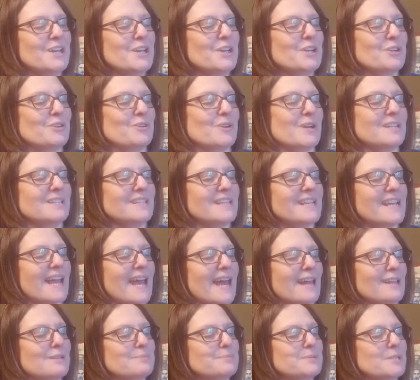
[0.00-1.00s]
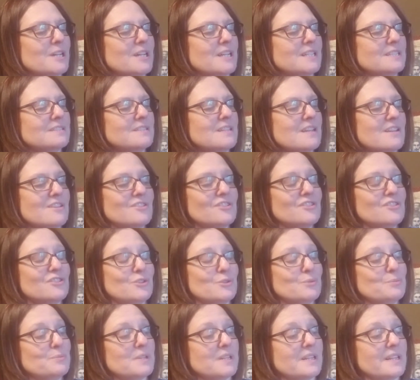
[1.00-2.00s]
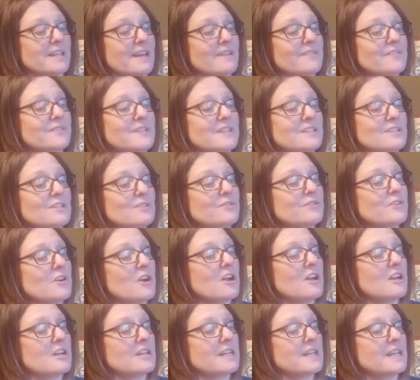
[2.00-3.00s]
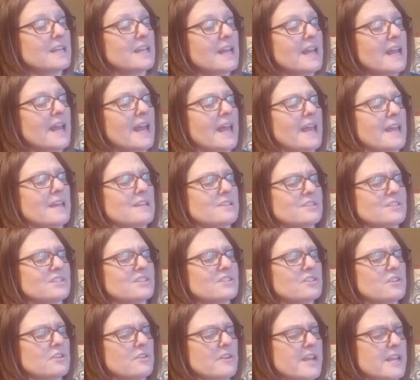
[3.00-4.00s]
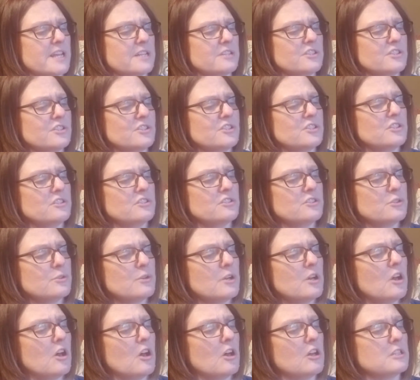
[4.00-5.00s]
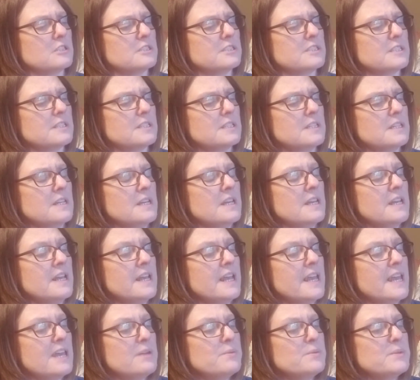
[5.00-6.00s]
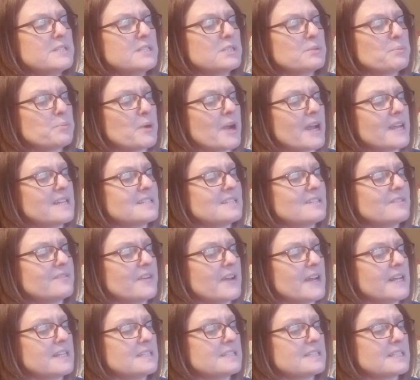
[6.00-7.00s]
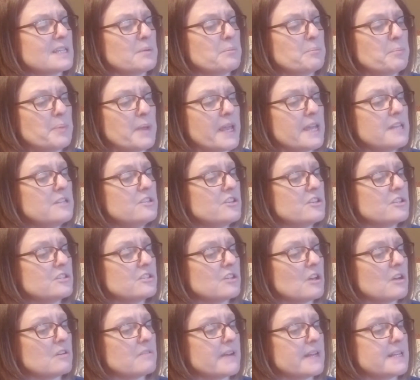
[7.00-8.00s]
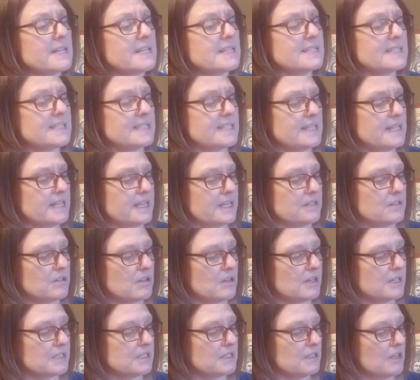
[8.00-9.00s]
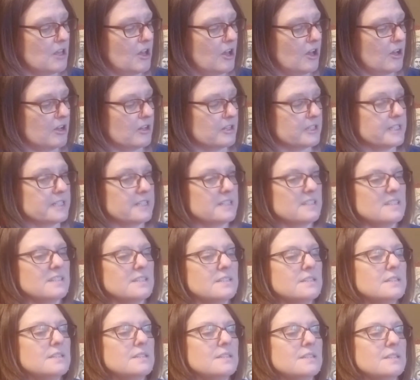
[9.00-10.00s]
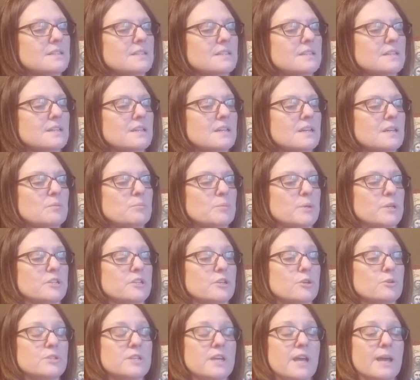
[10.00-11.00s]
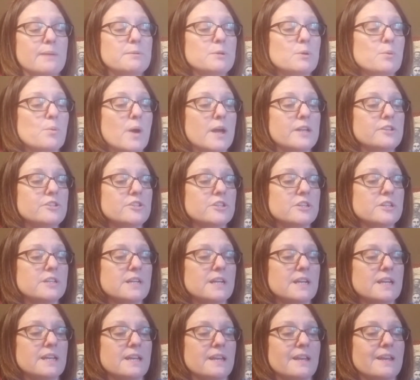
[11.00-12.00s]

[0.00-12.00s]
Gruntley galloped on, zoomed left at the frog, and screeched to a halt. He was surprised to find his companions already sitting on a log. But no time to wonder.